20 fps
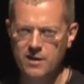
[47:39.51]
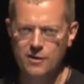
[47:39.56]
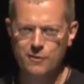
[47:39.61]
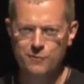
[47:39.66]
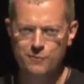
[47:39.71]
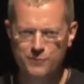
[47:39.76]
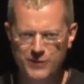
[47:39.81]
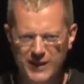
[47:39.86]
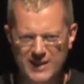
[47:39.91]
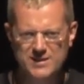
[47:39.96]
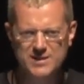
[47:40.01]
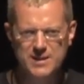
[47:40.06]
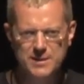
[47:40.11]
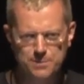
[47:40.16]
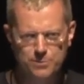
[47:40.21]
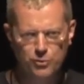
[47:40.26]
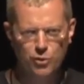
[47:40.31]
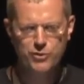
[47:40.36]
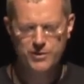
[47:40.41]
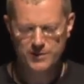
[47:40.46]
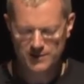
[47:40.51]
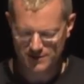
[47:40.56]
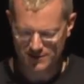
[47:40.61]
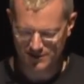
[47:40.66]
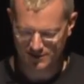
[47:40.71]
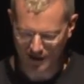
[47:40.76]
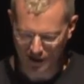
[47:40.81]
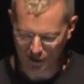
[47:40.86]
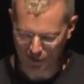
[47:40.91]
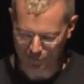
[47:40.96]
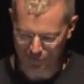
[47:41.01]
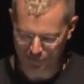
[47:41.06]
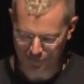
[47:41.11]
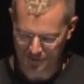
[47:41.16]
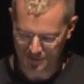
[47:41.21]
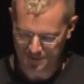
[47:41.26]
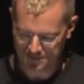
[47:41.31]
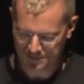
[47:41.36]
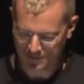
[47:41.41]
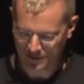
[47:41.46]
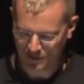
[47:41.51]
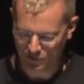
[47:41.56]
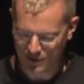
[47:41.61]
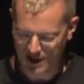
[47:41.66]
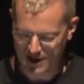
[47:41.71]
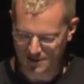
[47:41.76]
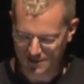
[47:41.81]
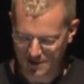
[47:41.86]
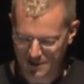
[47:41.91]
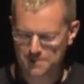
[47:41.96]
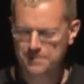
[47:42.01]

fixing broken stuff, right?